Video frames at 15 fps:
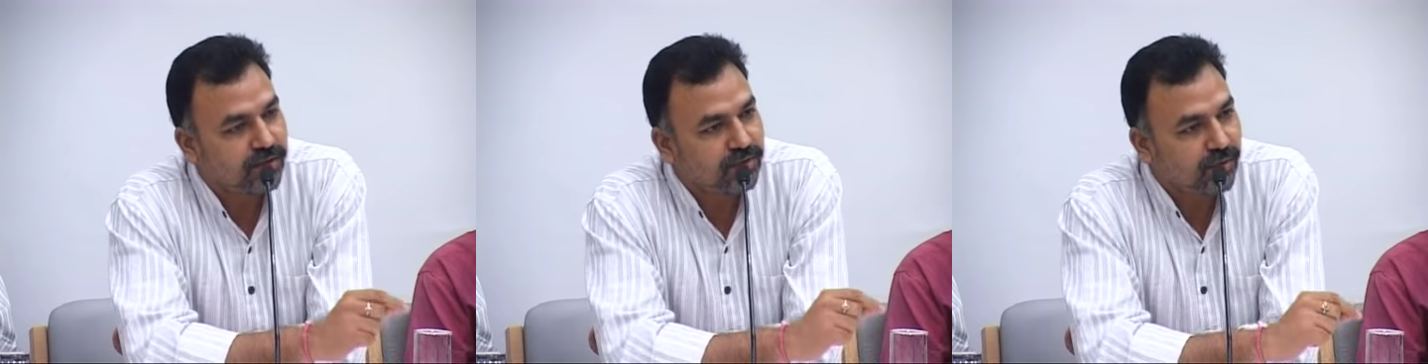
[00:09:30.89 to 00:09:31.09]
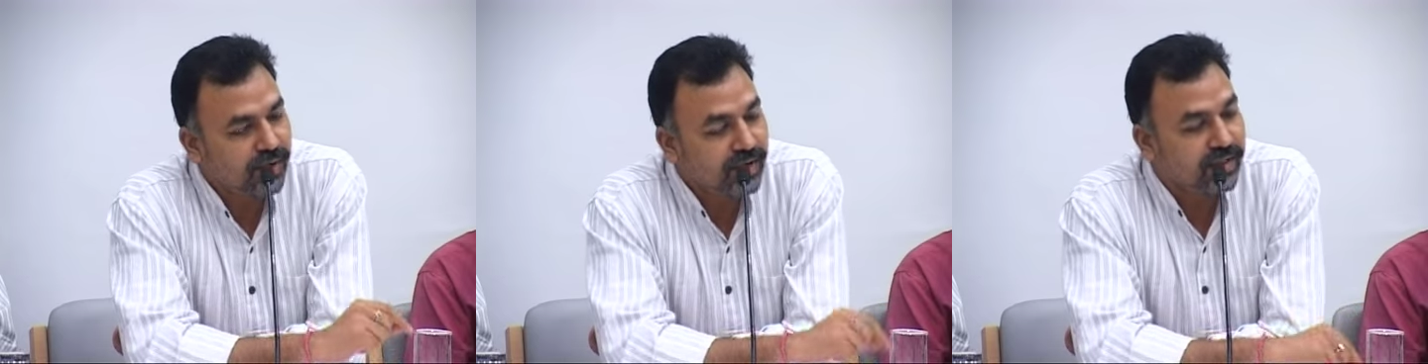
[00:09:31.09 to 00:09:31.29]

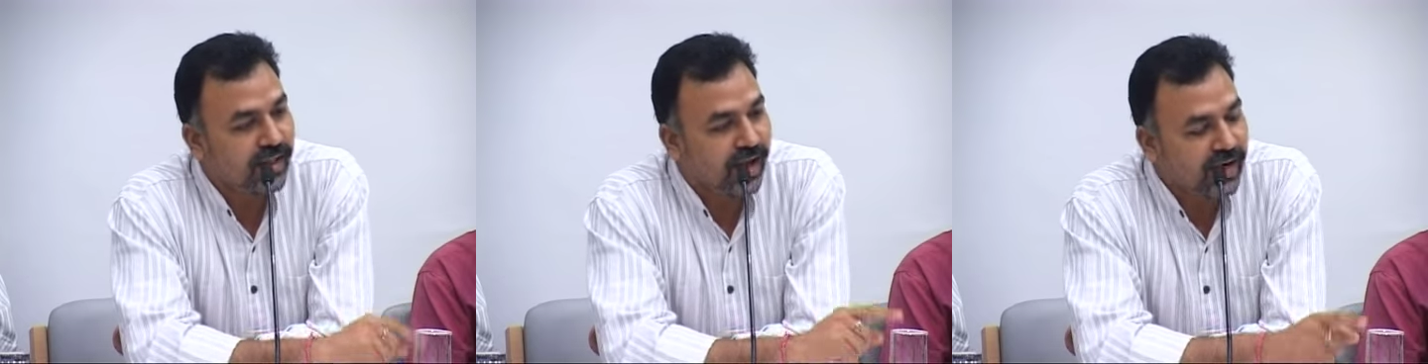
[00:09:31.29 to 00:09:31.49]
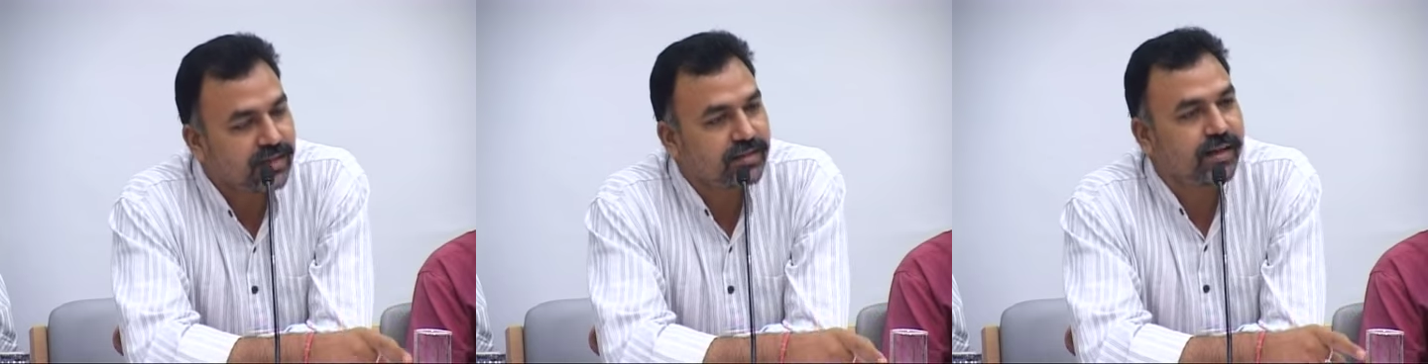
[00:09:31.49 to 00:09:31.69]
So in
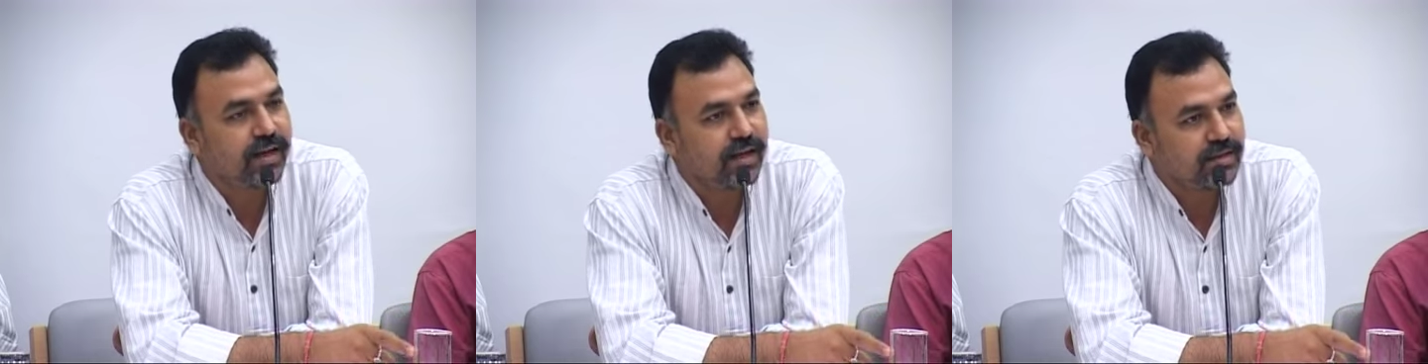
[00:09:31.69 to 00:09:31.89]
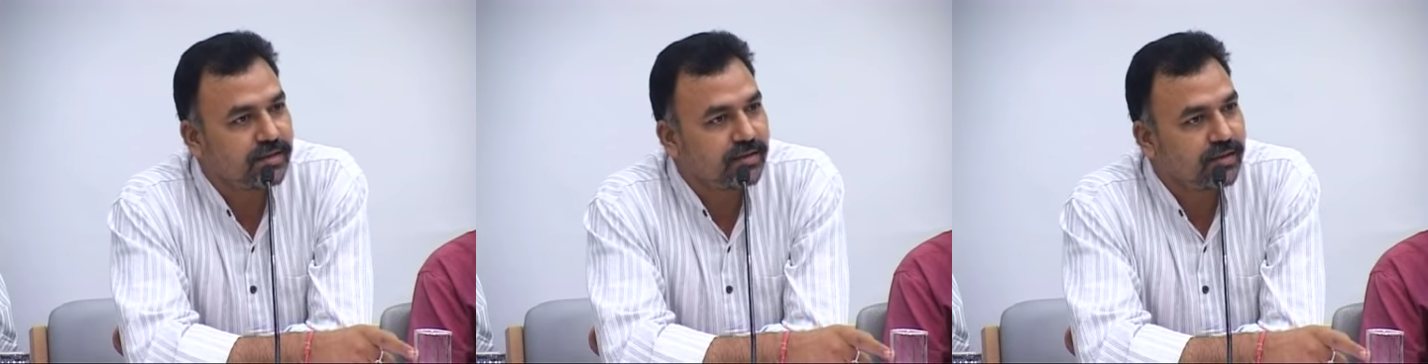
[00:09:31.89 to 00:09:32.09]
that
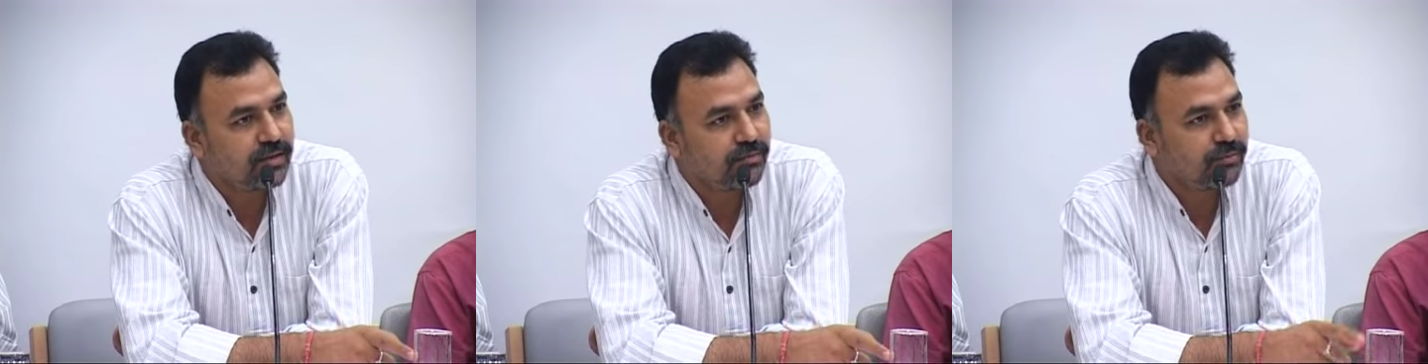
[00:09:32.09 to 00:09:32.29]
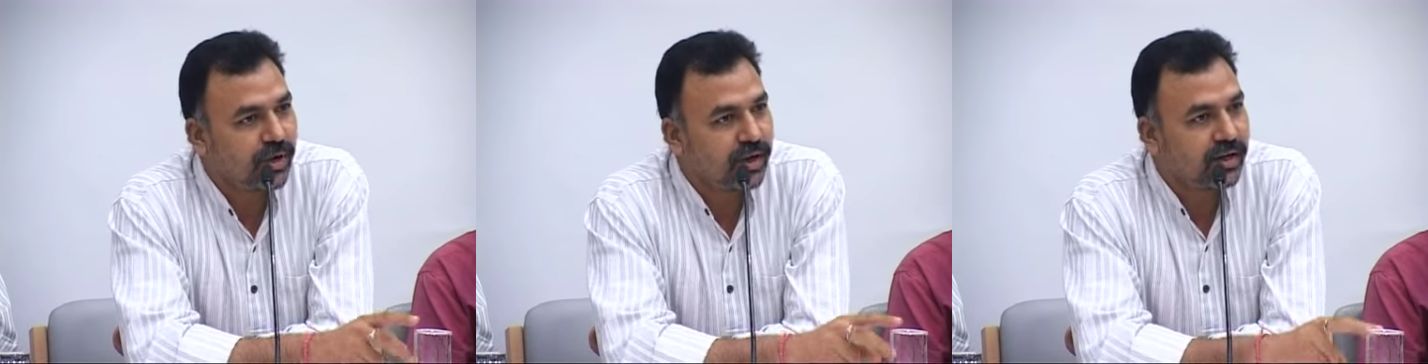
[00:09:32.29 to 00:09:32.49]
sense,
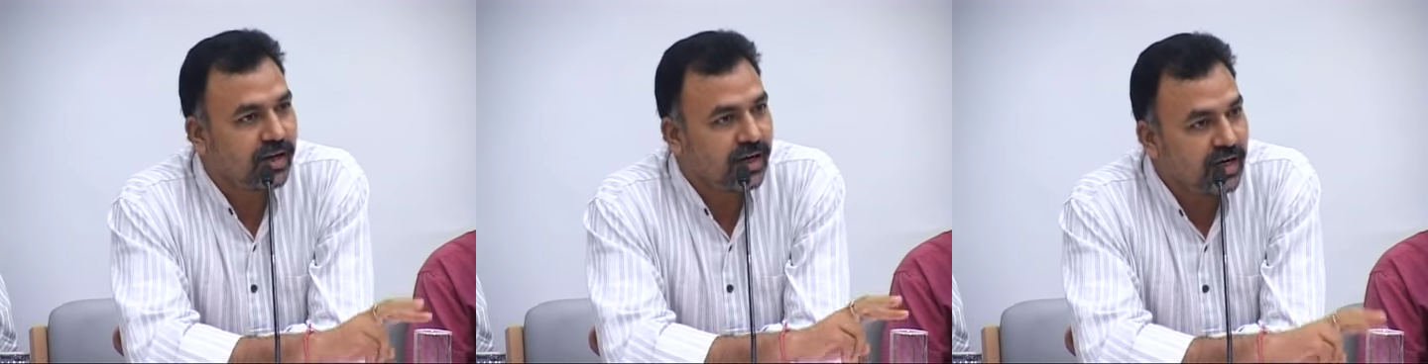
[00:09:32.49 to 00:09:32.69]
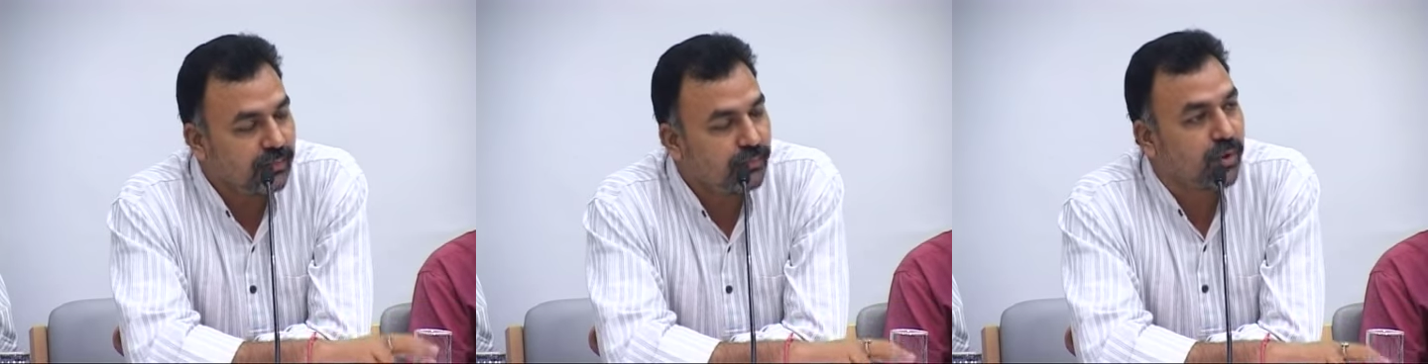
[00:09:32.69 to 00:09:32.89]
if we are
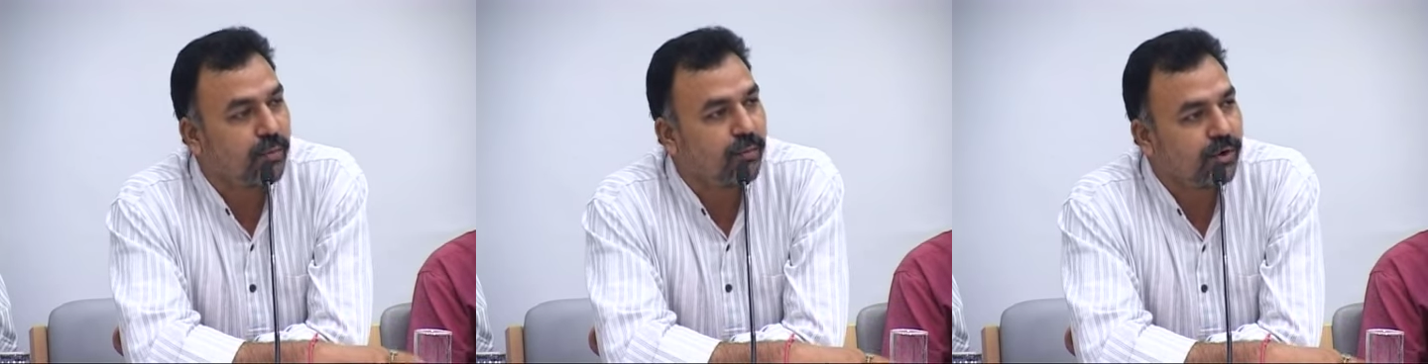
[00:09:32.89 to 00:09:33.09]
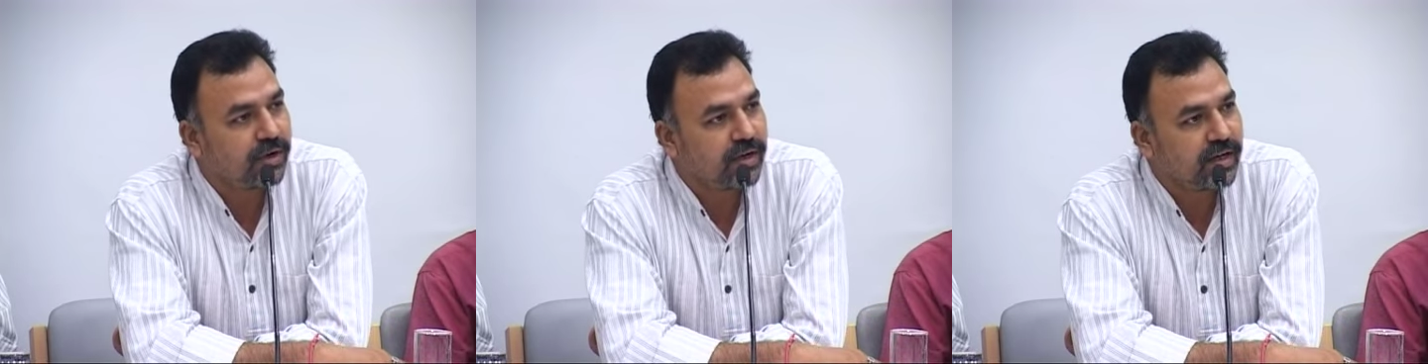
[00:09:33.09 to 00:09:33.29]
really
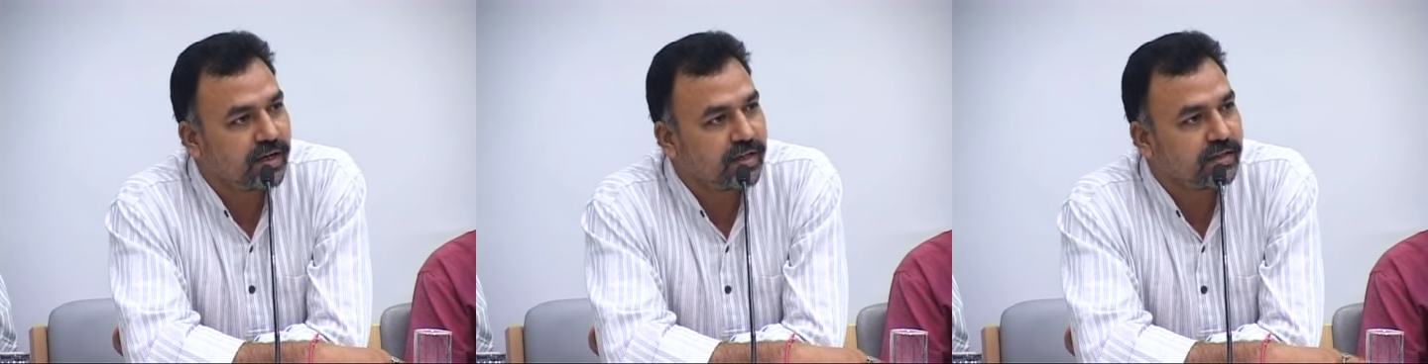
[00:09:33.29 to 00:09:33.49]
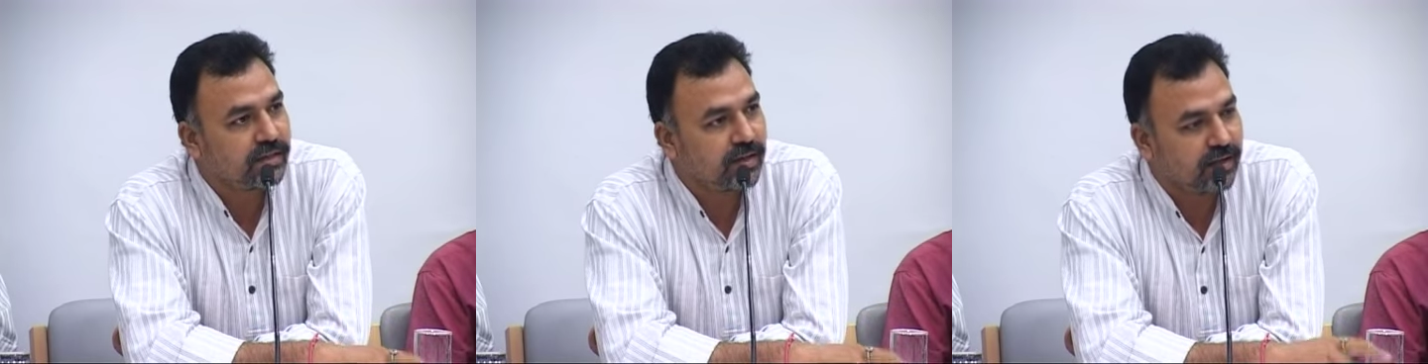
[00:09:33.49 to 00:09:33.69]
promoting
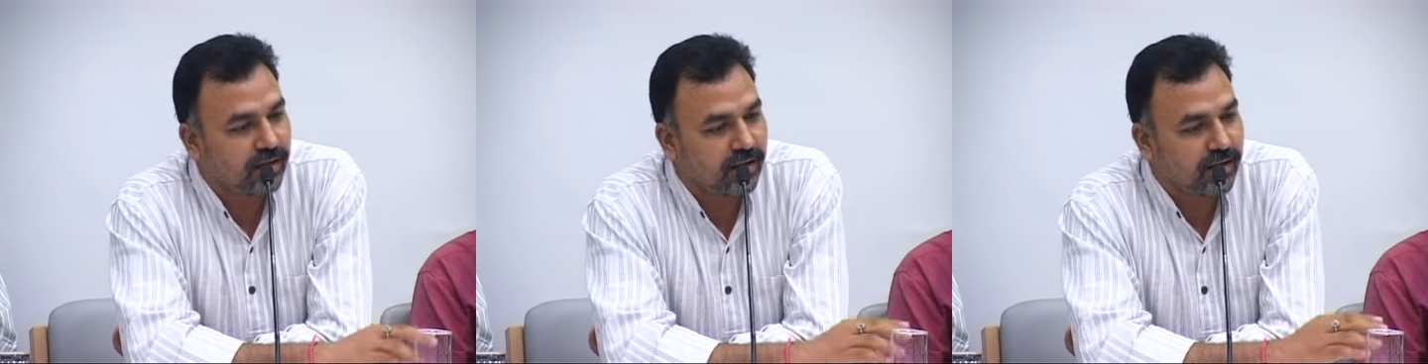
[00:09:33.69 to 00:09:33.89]
a